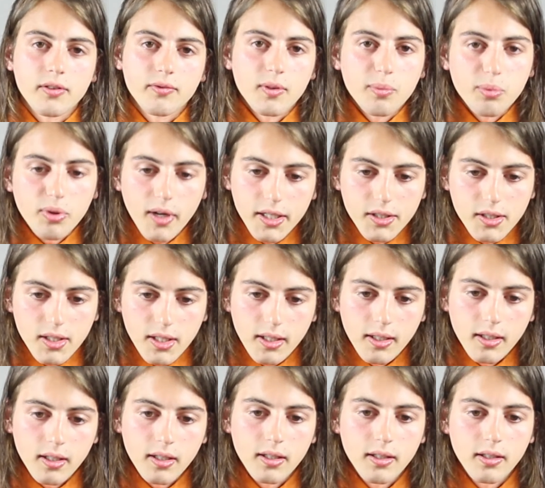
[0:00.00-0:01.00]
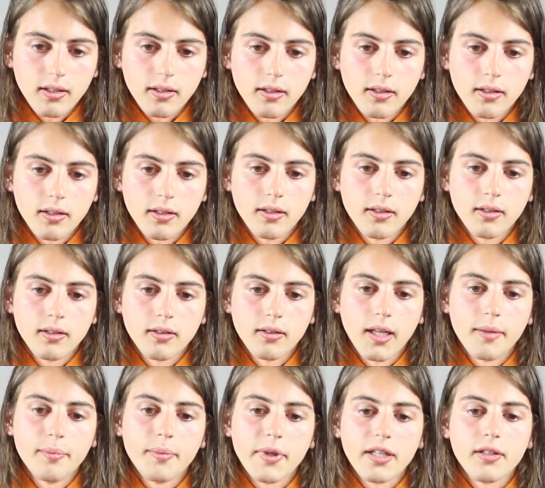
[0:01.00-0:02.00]
depression
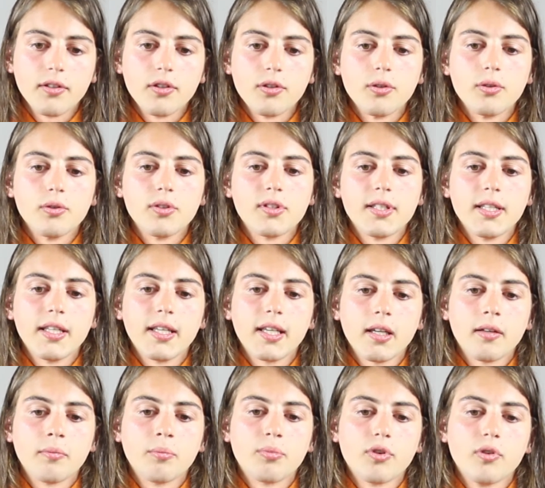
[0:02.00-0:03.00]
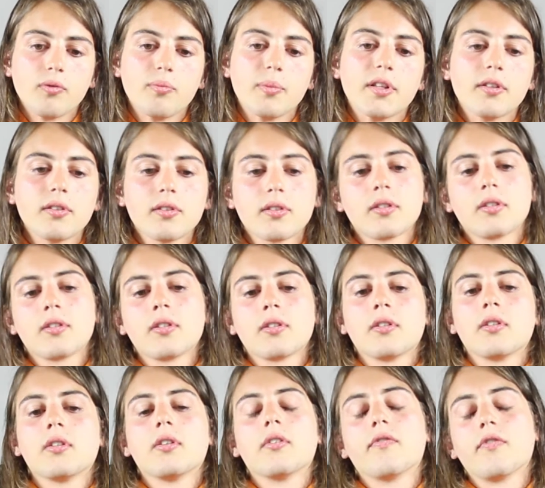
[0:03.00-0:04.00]
led me to seek improvements.
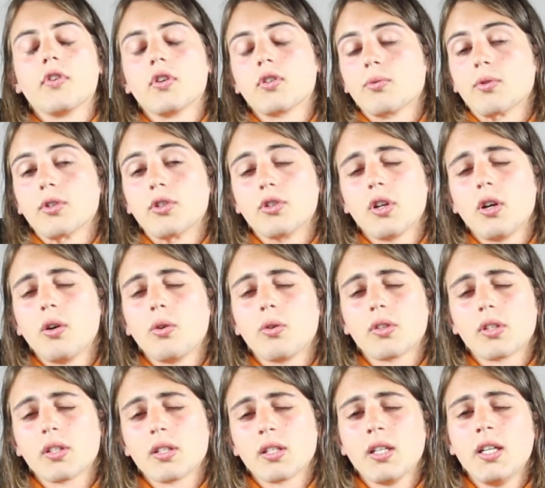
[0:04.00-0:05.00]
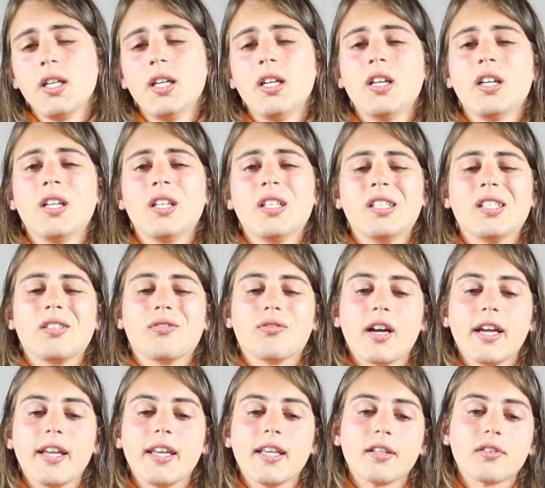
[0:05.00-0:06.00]
First with jokes,
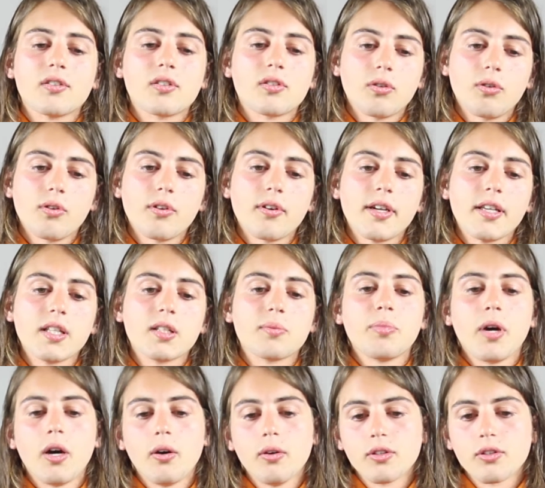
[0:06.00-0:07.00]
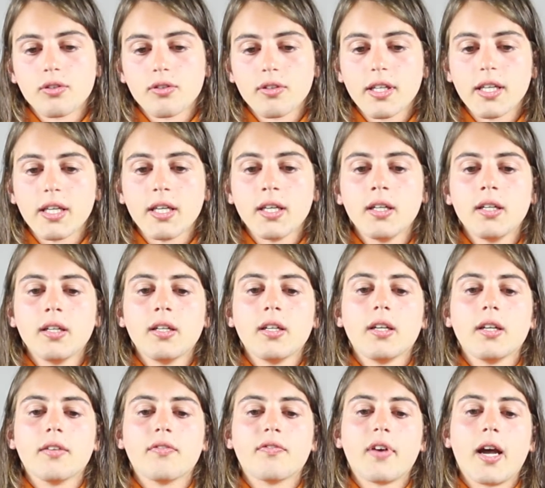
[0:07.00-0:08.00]
writing stories, poetry,
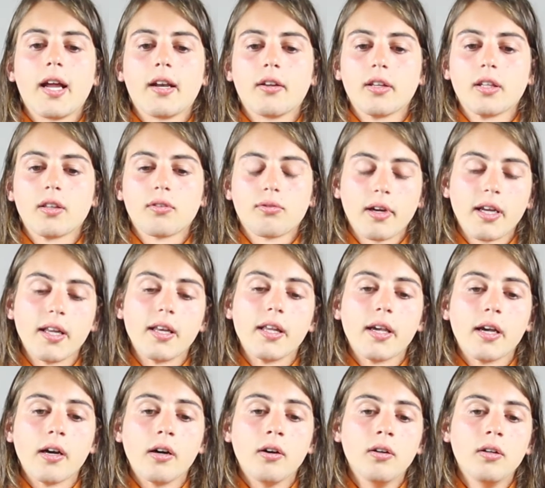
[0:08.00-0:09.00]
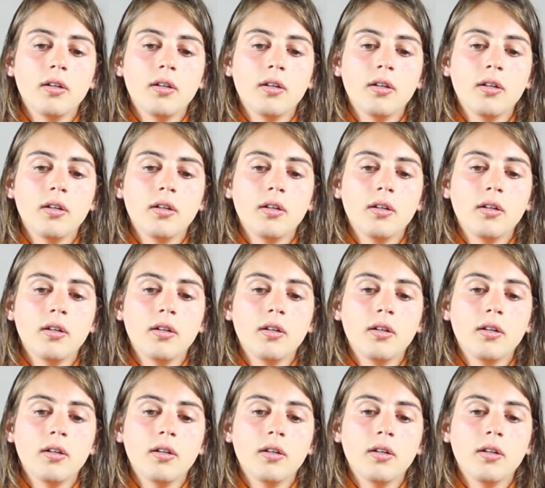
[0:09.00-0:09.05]
and finally with radio.